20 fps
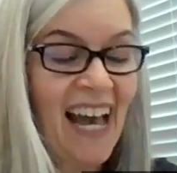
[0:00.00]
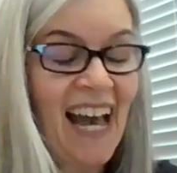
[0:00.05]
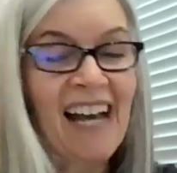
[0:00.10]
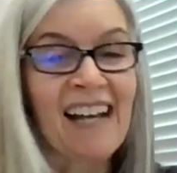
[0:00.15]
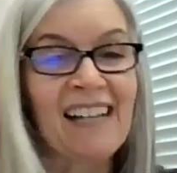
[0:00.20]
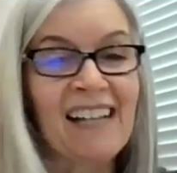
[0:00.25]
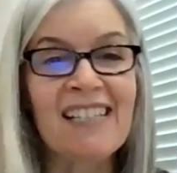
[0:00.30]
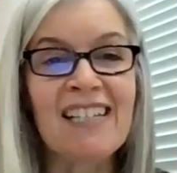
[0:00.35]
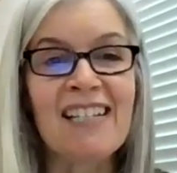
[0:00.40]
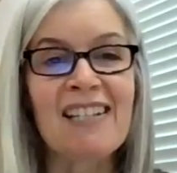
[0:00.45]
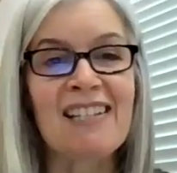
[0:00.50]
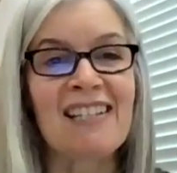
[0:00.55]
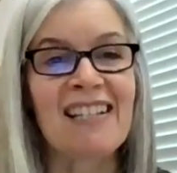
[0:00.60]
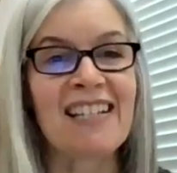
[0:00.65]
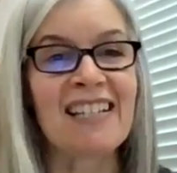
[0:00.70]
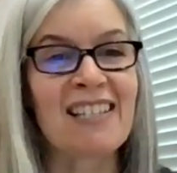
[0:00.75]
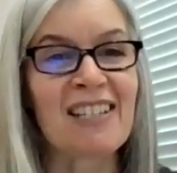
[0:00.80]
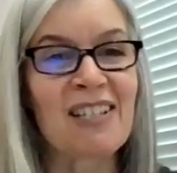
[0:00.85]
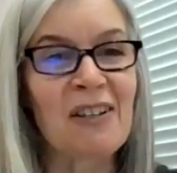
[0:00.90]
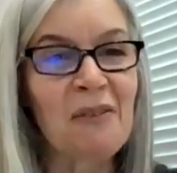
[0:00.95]
Alice,
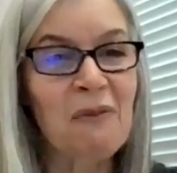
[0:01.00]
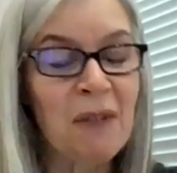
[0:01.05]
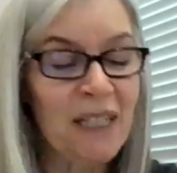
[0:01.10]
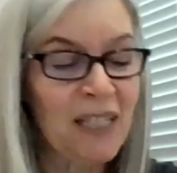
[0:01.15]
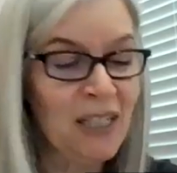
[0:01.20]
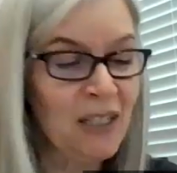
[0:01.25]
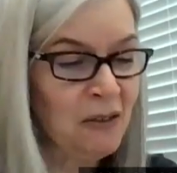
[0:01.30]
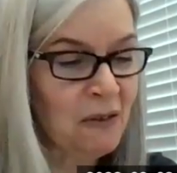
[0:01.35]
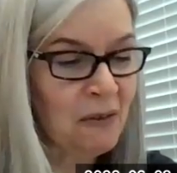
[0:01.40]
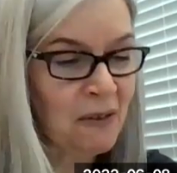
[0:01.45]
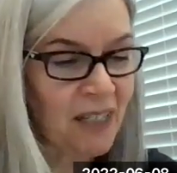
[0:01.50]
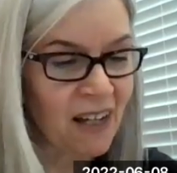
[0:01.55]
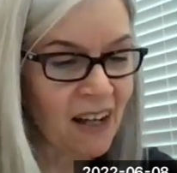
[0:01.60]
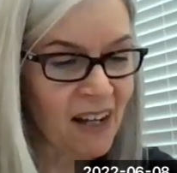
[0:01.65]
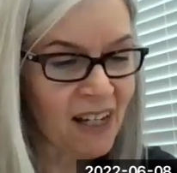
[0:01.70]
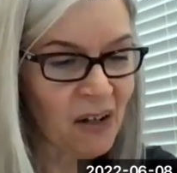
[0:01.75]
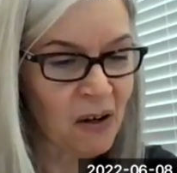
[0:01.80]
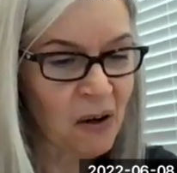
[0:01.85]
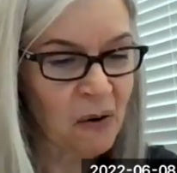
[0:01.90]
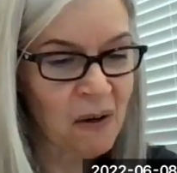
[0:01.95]
you and
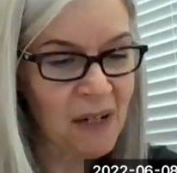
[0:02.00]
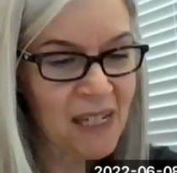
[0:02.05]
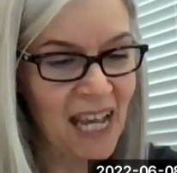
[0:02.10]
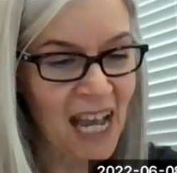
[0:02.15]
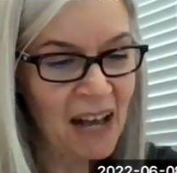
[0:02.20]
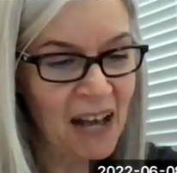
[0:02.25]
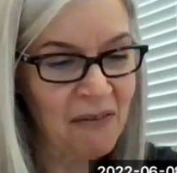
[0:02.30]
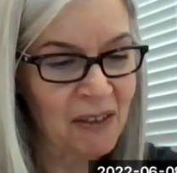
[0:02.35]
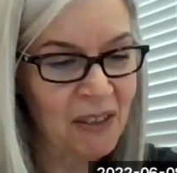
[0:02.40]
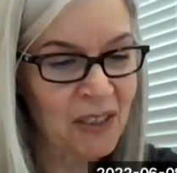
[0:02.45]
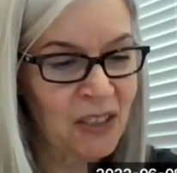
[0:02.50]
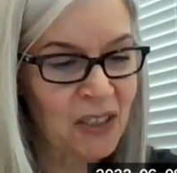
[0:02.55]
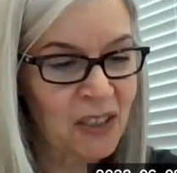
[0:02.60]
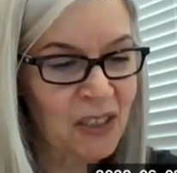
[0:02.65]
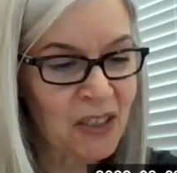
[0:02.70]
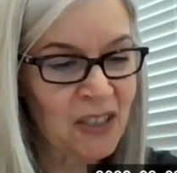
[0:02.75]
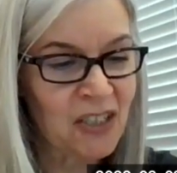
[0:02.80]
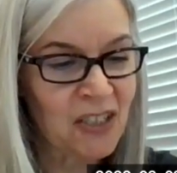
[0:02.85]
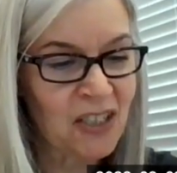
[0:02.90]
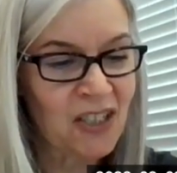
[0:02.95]
I always have a
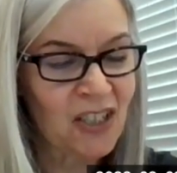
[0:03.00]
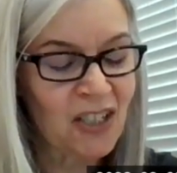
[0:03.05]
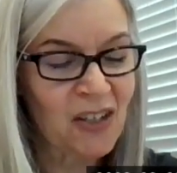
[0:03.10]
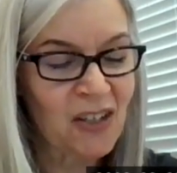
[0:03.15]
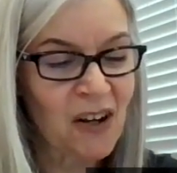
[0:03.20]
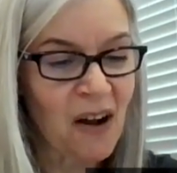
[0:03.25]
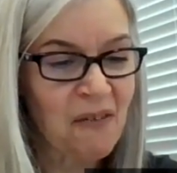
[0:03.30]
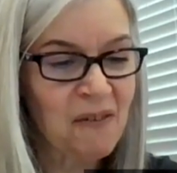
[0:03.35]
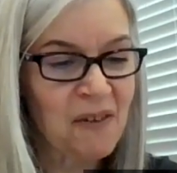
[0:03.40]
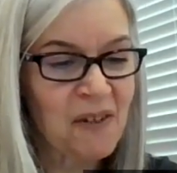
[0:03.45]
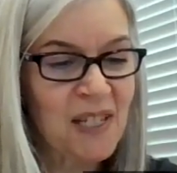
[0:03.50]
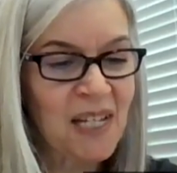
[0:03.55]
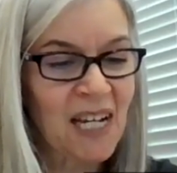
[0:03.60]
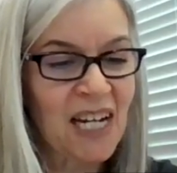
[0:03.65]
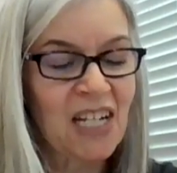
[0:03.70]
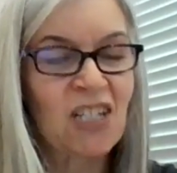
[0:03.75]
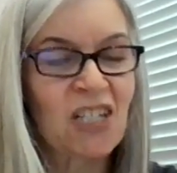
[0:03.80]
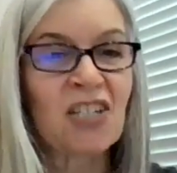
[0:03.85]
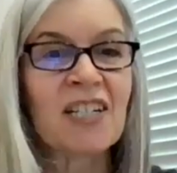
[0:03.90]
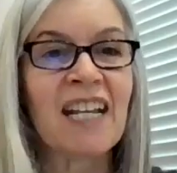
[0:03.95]
good
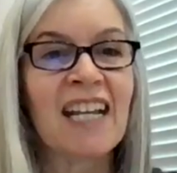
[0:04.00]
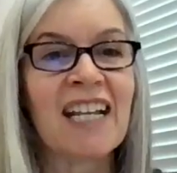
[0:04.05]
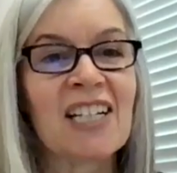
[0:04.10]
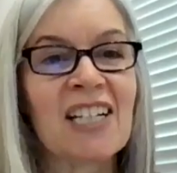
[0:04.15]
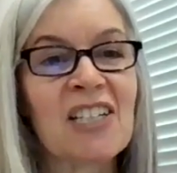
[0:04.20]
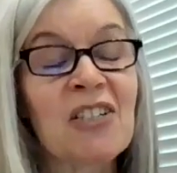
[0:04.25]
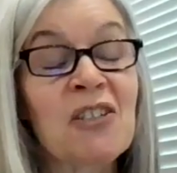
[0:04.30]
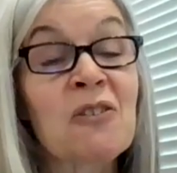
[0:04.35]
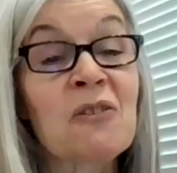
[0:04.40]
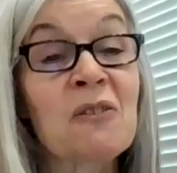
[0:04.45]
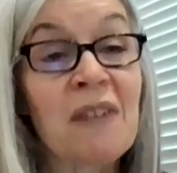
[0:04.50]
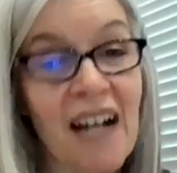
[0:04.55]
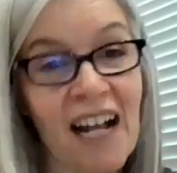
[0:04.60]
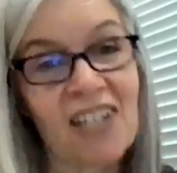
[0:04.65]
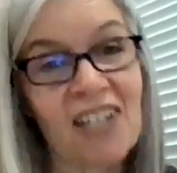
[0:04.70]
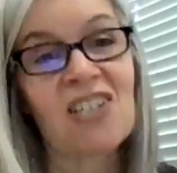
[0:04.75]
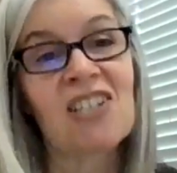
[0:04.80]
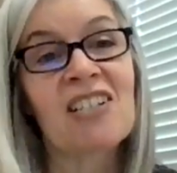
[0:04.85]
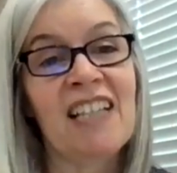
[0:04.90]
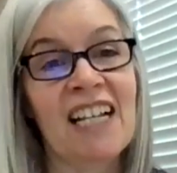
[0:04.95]
conversation, and
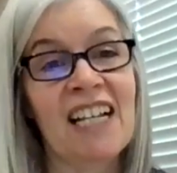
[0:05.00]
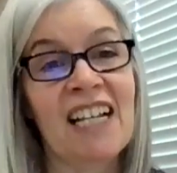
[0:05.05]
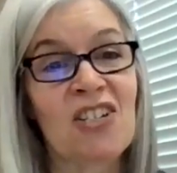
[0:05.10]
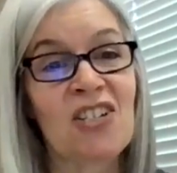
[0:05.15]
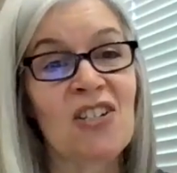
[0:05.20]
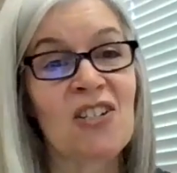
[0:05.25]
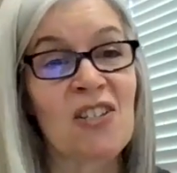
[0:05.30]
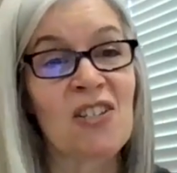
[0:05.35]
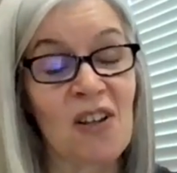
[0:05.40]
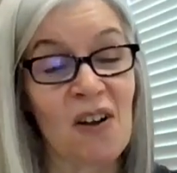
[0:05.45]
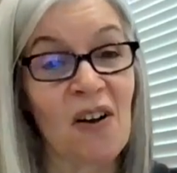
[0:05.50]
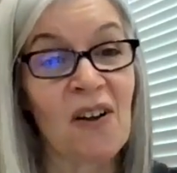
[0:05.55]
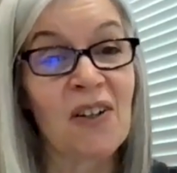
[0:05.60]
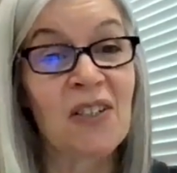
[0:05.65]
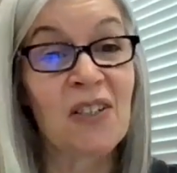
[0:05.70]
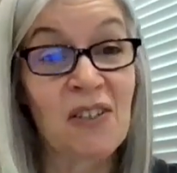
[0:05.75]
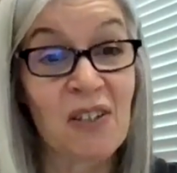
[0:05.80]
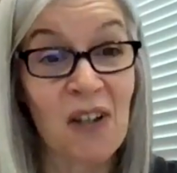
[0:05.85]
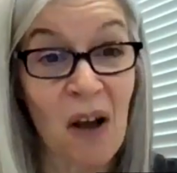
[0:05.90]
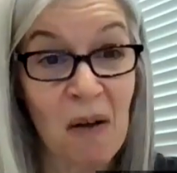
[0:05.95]
congratulations on
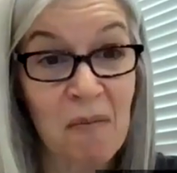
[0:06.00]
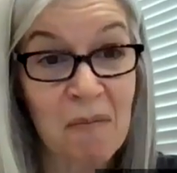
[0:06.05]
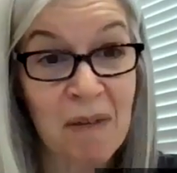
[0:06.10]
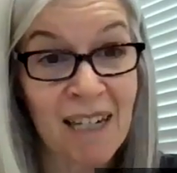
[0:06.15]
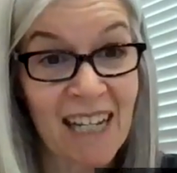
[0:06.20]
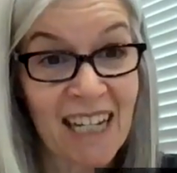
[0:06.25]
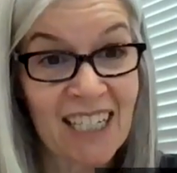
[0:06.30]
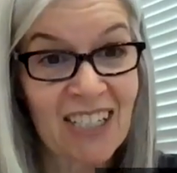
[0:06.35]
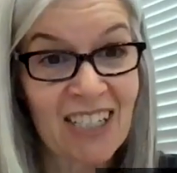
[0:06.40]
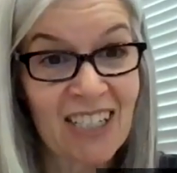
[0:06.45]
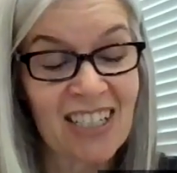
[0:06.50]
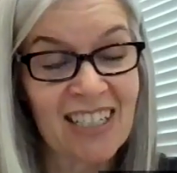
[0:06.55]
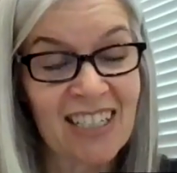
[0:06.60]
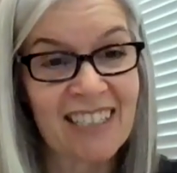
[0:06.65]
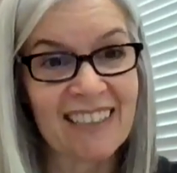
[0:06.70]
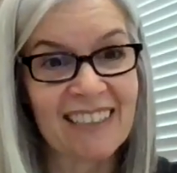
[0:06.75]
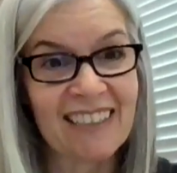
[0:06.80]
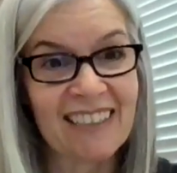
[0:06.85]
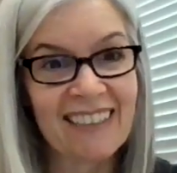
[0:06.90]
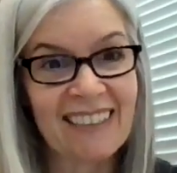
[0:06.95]
your
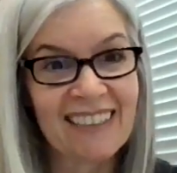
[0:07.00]
nomination.